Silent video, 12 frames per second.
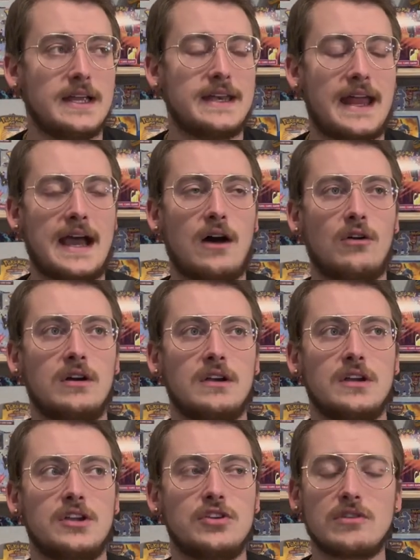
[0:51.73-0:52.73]
Now,
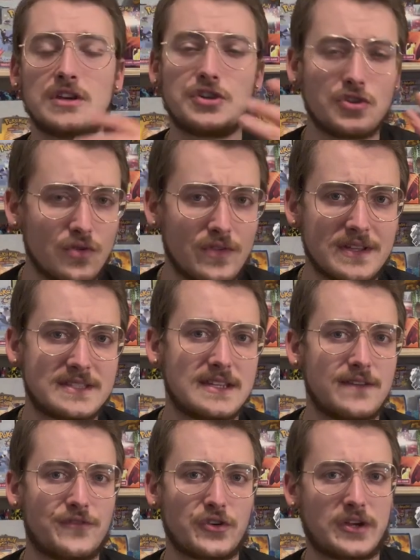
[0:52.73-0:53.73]
you can do this
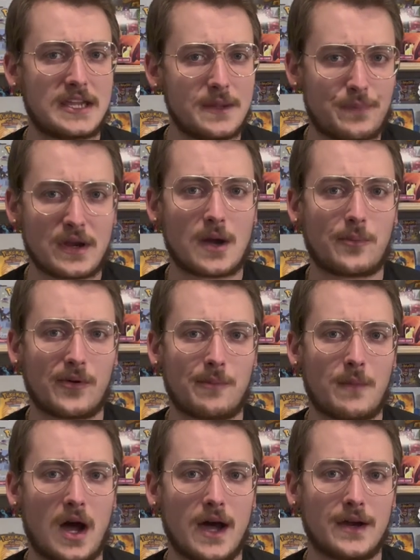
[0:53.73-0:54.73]
if you're keeping up with
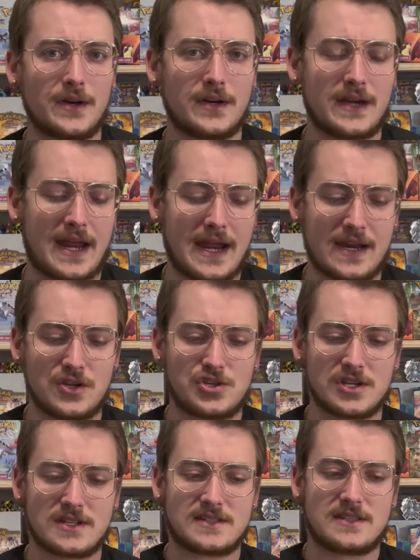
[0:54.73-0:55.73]
modern and
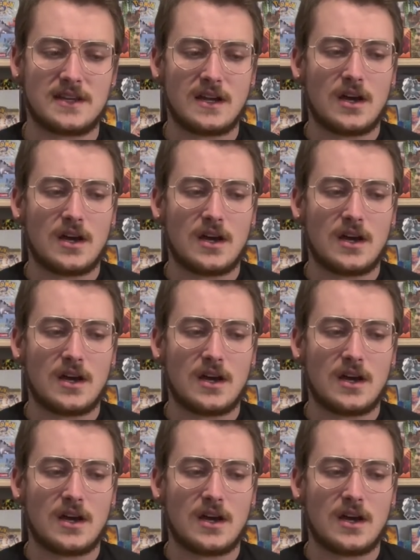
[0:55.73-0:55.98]
just